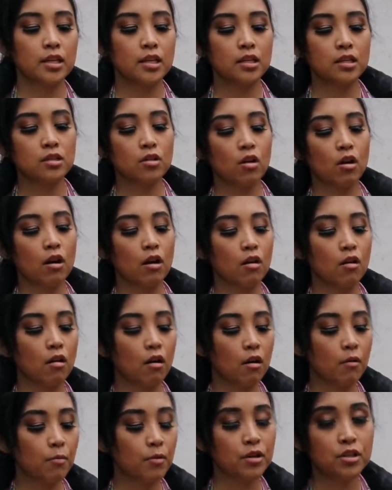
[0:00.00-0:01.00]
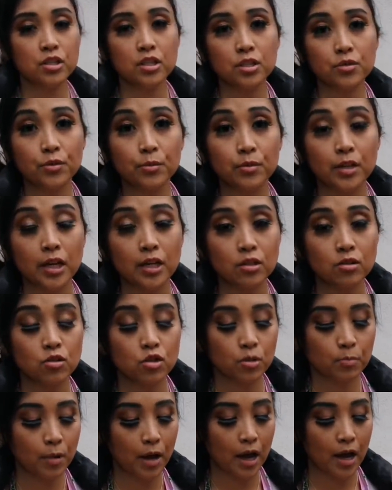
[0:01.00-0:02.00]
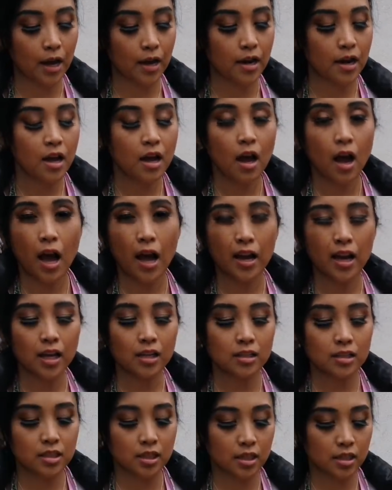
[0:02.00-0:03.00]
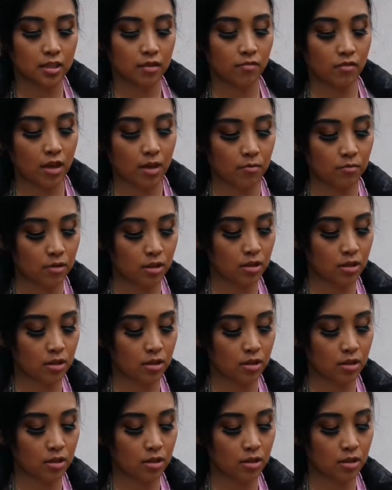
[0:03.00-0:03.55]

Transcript: these are all purchased from Daiso Japan. I got six of them.